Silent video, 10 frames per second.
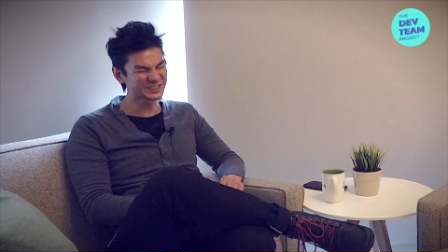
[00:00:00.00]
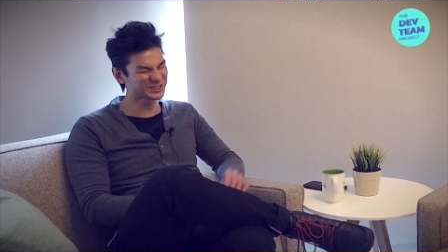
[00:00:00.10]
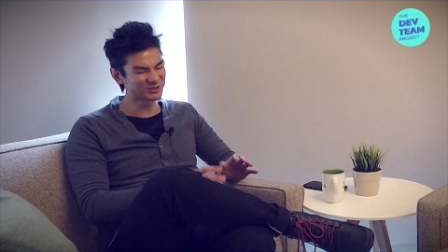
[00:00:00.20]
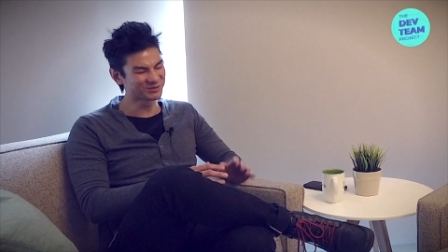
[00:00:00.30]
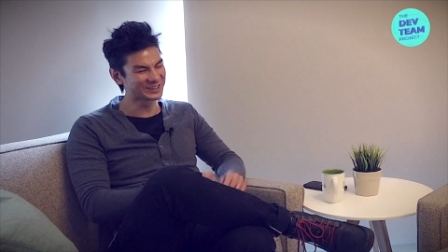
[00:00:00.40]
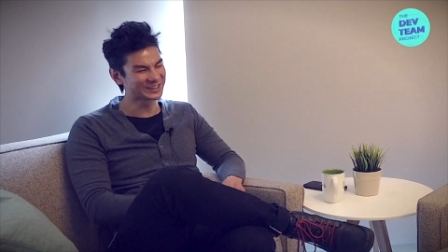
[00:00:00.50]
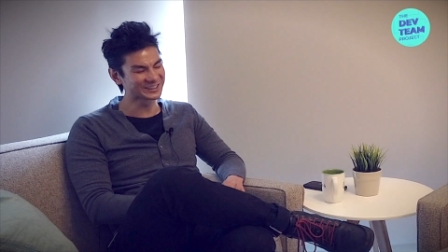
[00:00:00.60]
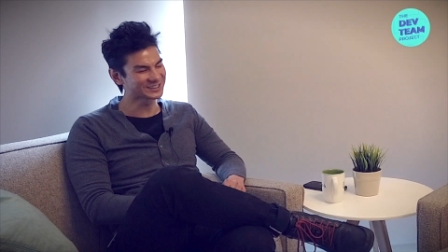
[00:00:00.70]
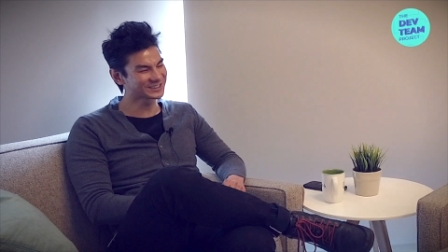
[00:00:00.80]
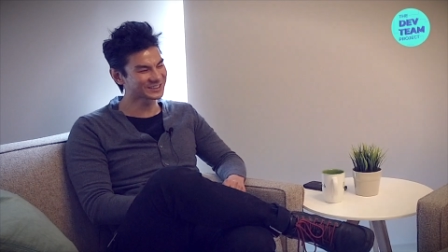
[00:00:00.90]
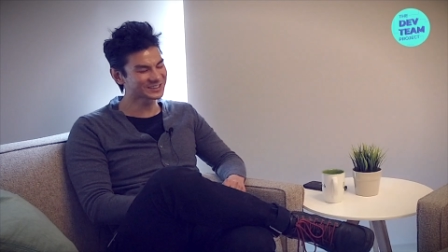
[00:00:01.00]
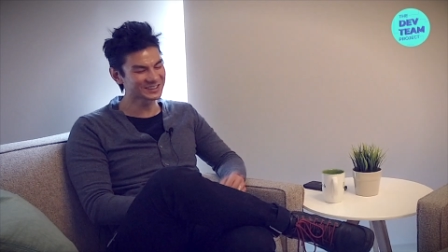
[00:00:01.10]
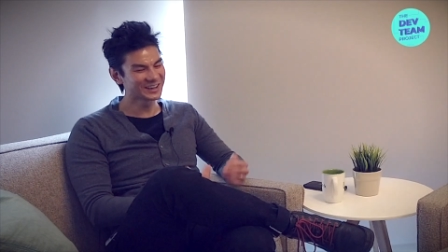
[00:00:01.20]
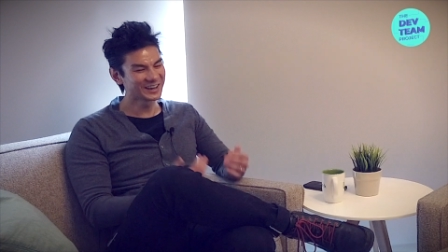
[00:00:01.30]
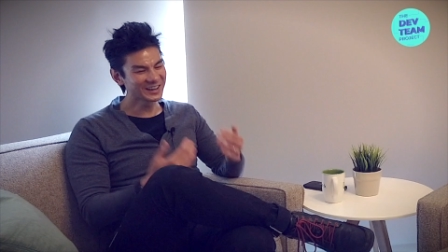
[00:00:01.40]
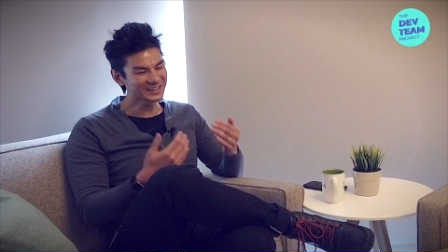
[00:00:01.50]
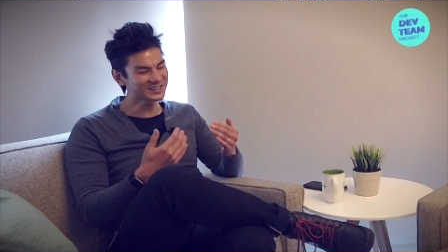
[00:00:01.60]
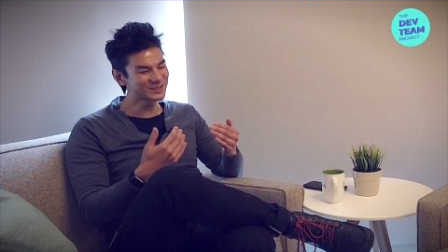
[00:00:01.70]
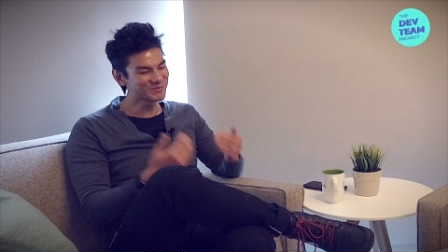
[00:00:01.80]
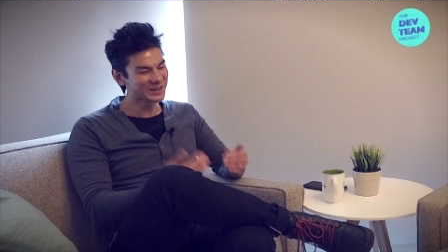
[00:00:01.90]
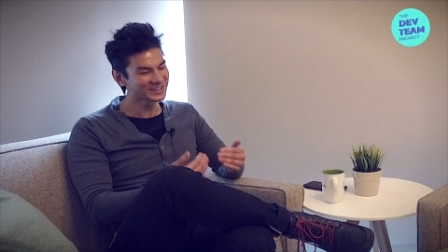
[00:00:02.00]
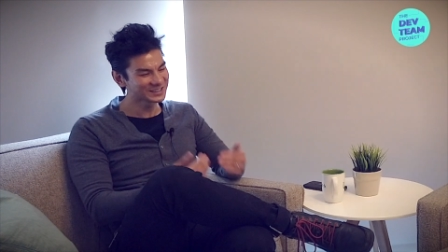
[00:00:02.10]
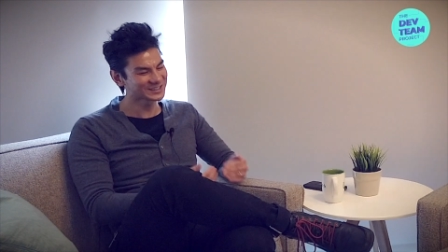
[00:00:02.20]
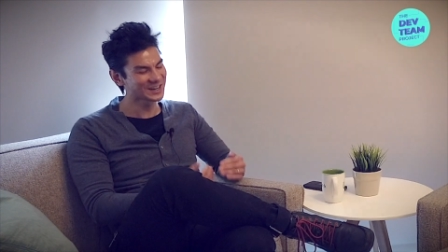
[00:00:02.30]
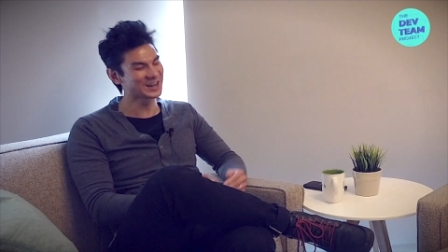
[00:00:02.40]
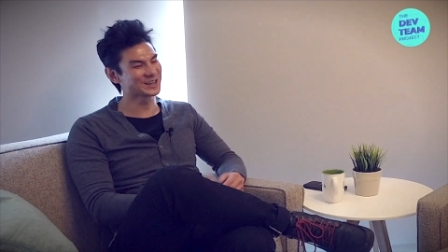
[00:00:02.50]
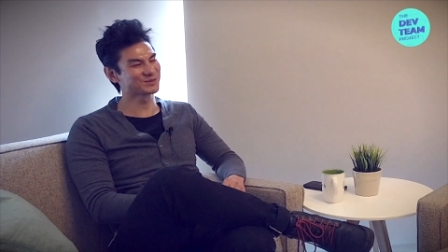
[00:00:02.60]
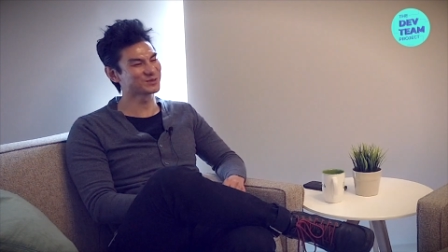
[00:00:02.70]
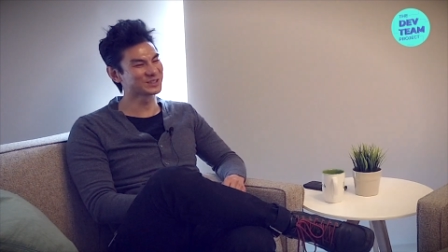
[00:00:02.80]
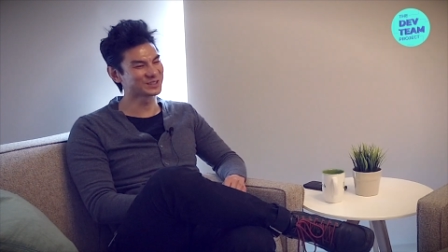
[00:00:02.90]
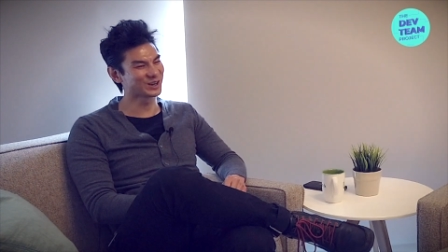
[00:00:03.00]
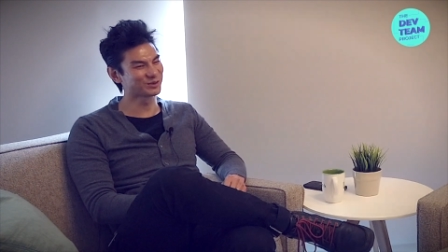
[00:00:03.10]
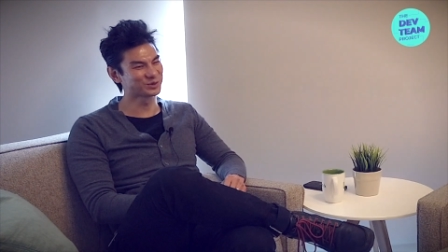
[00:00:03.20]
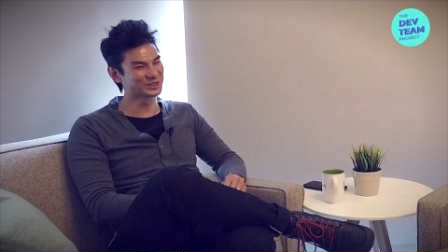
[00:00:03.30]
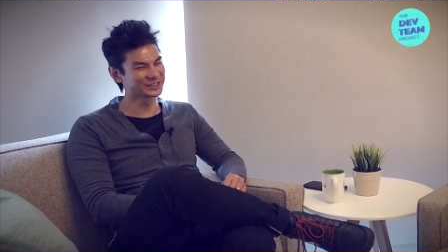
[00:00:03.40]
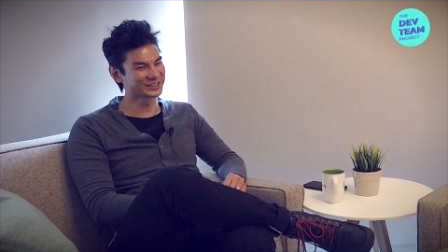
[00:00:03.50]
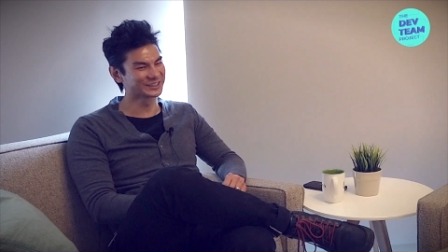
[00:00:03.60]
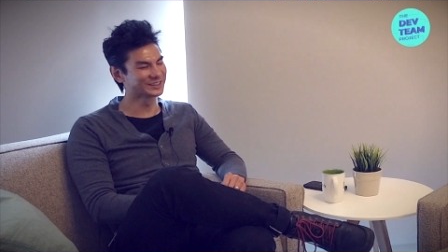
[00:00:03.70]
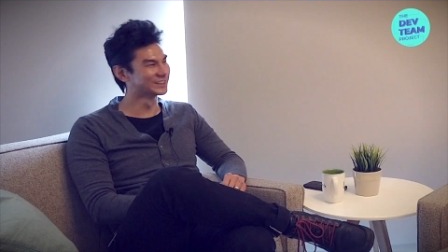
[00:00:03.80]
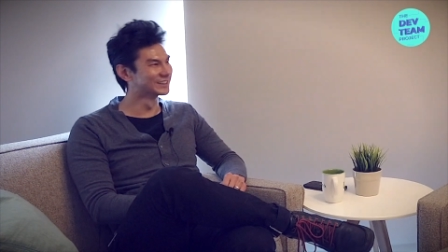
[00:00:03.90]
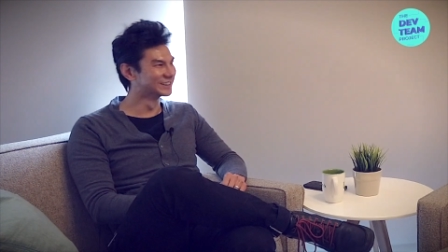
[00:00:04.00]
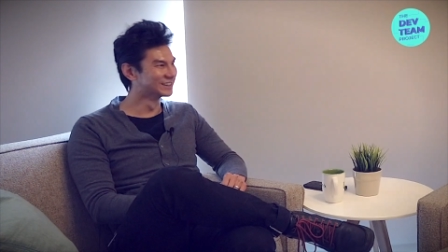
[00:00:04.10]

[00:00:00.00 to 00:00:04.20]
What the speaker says: It's so fun. It's an amazing time to be a software engineer.